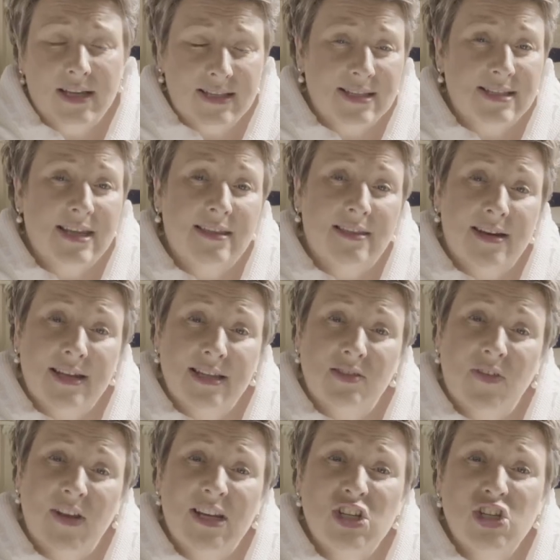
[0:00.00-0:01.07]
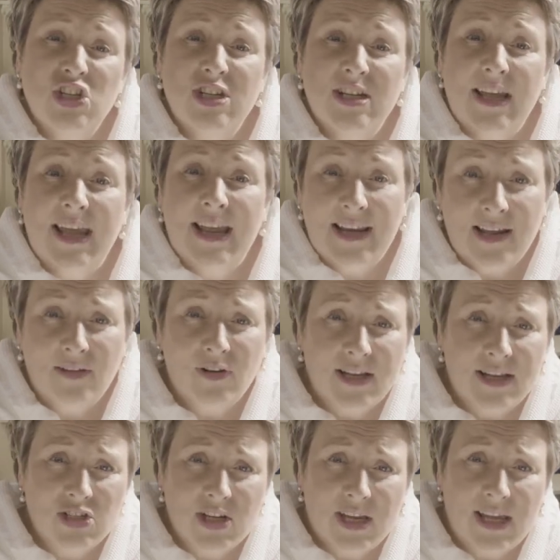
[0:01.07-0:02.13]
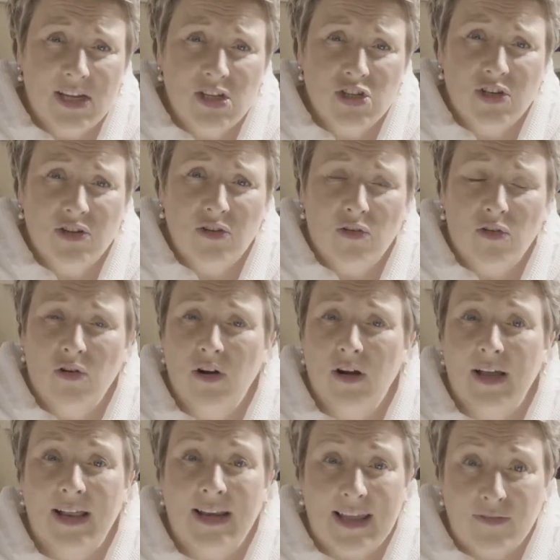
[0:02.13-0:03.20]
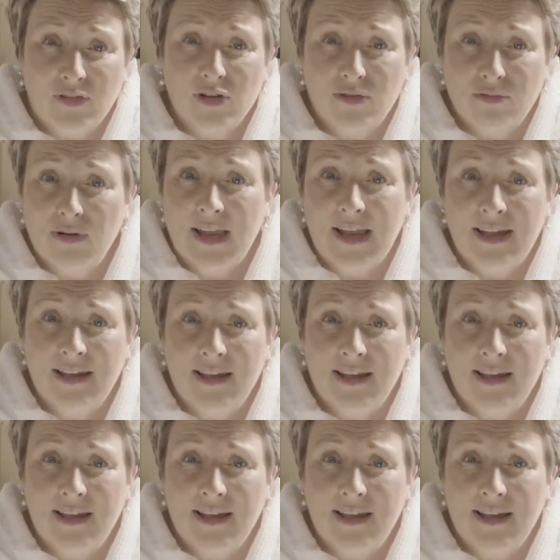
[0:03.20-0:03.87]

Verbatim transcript: as I say, that has finished A level education or a level three,